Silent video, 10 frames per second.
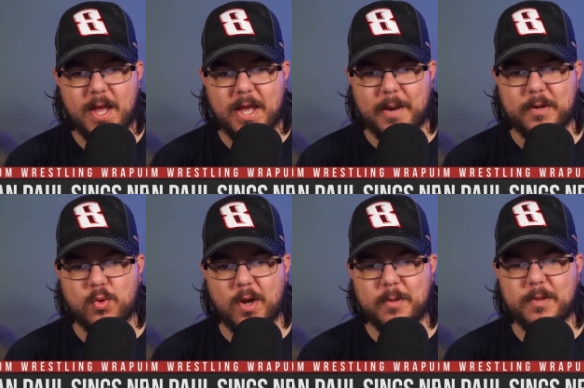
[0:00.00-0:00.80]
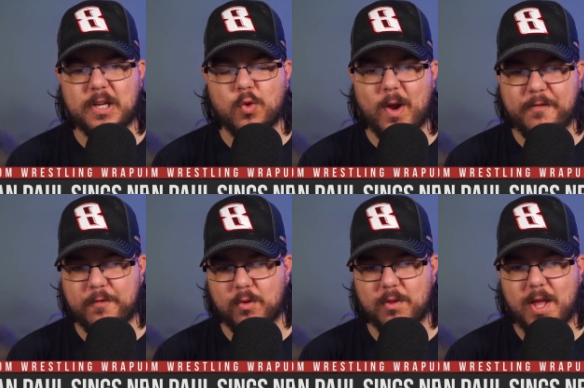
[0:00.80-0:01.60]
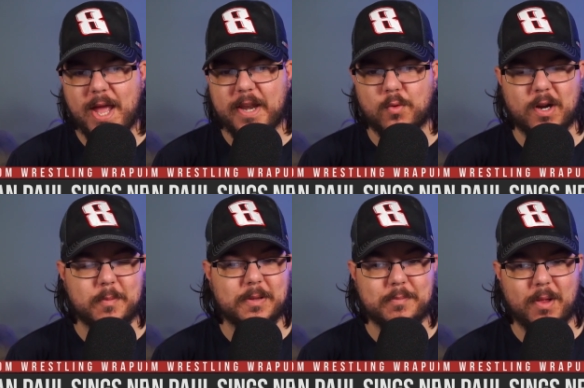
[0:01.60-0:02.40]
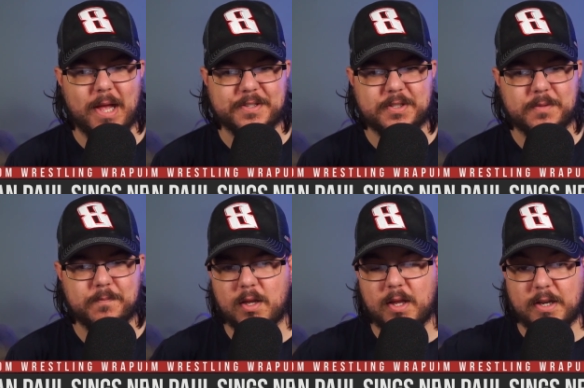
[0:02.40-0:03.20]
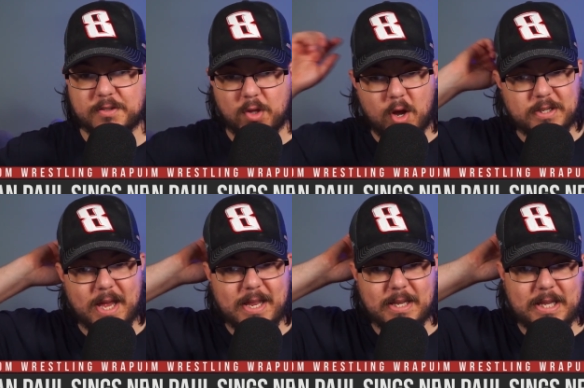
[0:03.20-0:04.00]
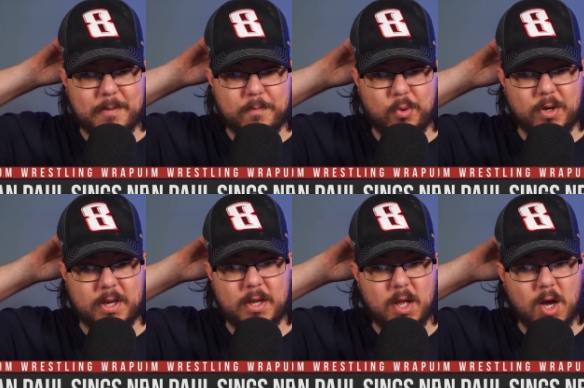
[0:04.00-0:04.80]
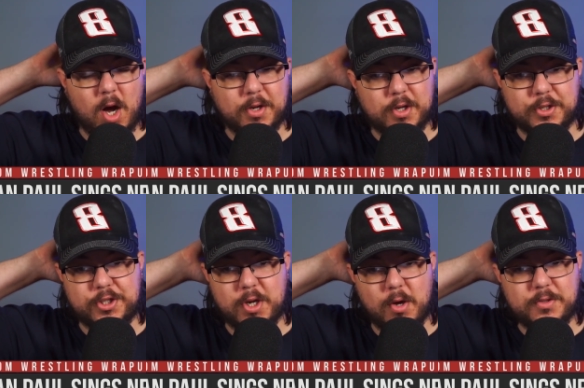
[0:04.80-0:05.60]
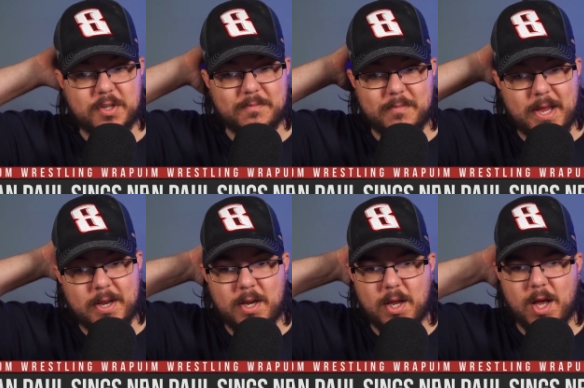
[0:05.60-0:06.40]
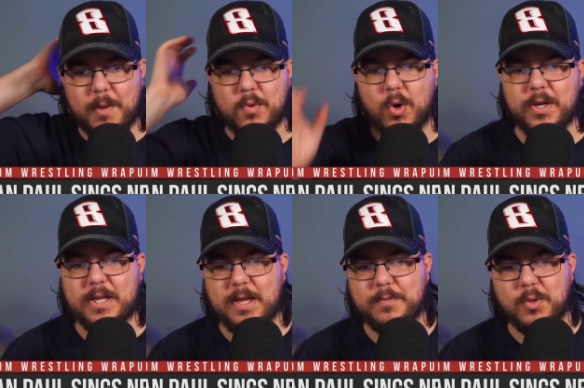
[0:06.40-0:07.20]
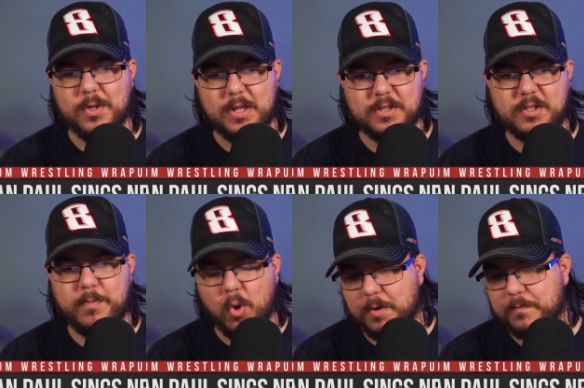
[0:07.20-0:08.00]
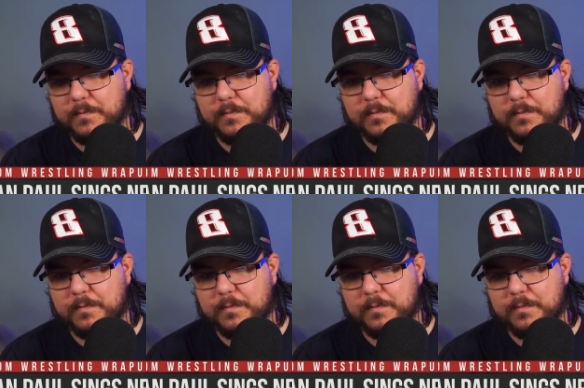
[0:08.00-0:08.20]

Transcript: And I'm incredibly grateful and incredibly blessed. And as long as I can keep putting on good shows, man, I'm going to keep doing this sport.